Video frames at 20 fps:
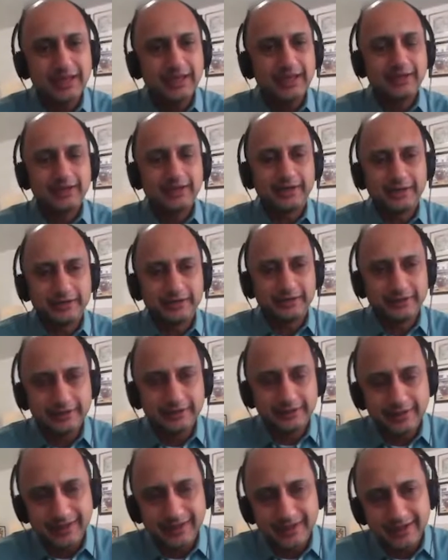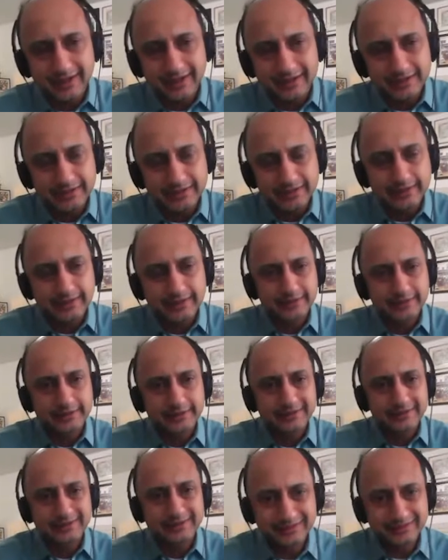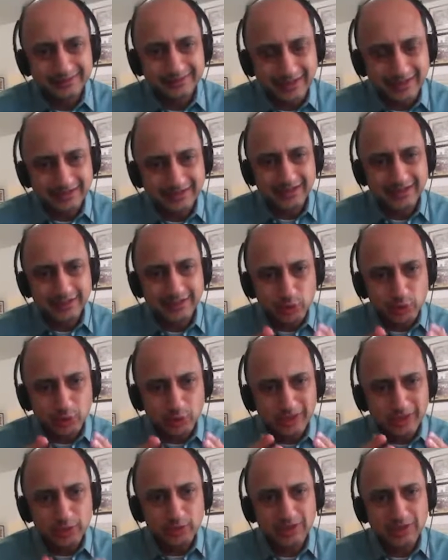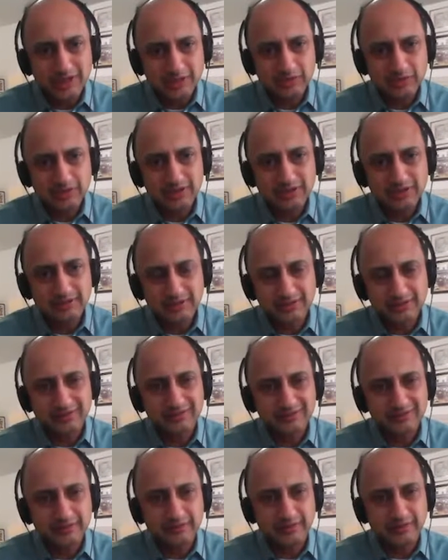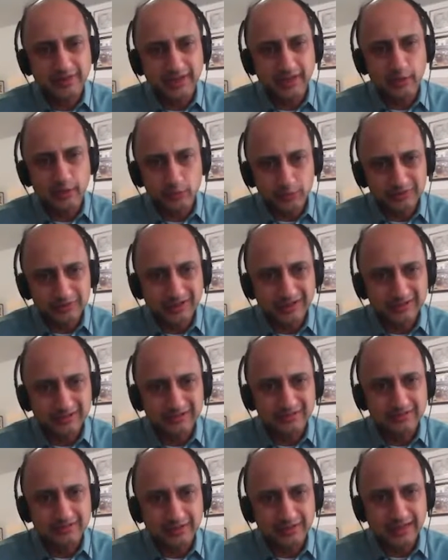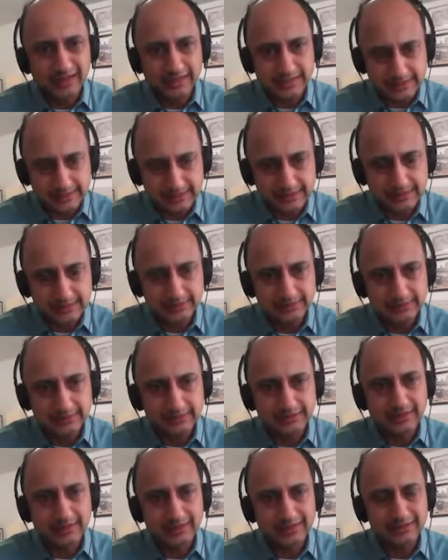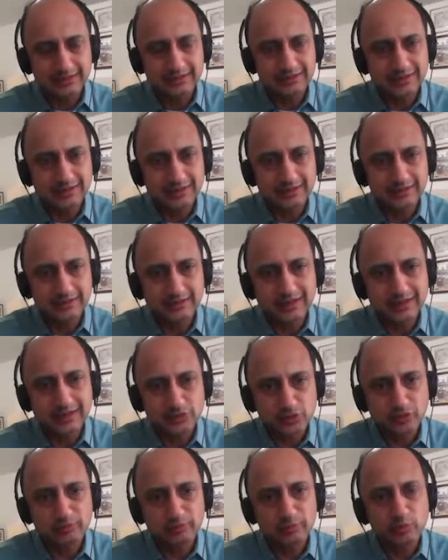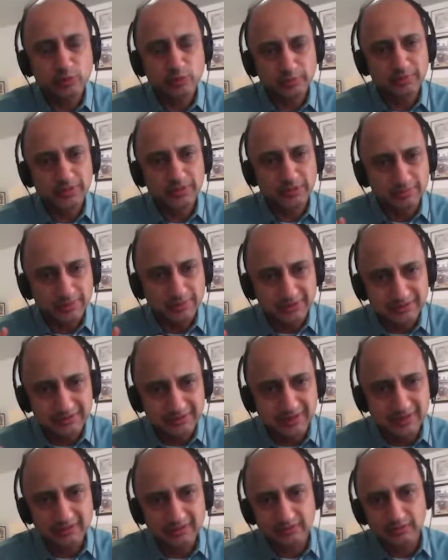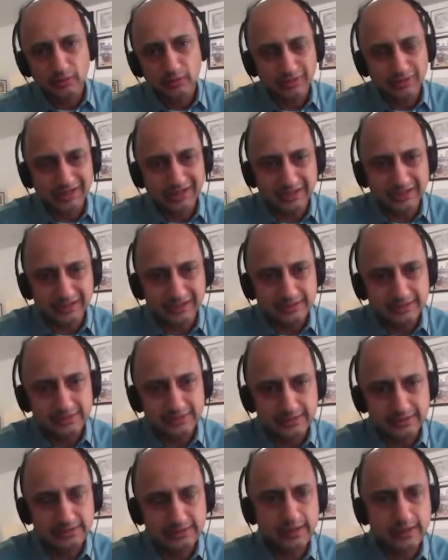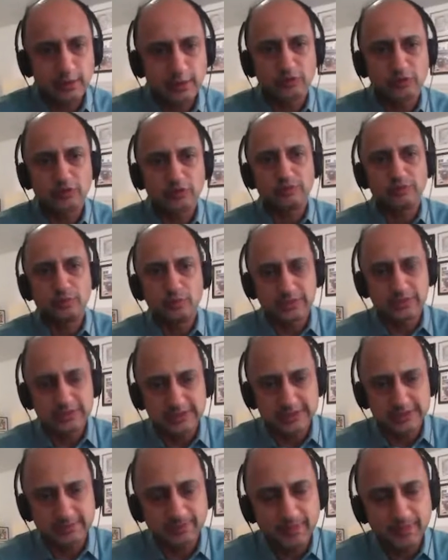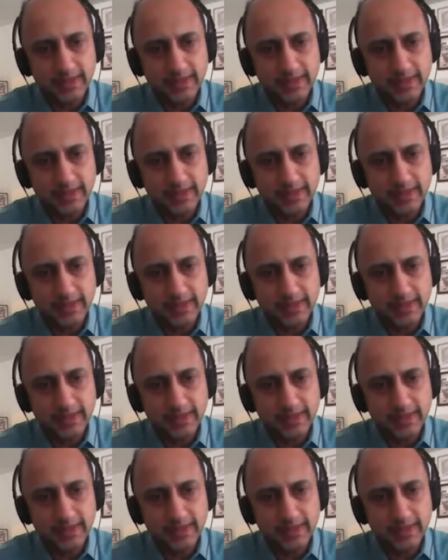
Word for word: uh, and uh, that that you know, education is the way out. That is the light, uh, and in, in case of poor people, that's your ticket out of poverty.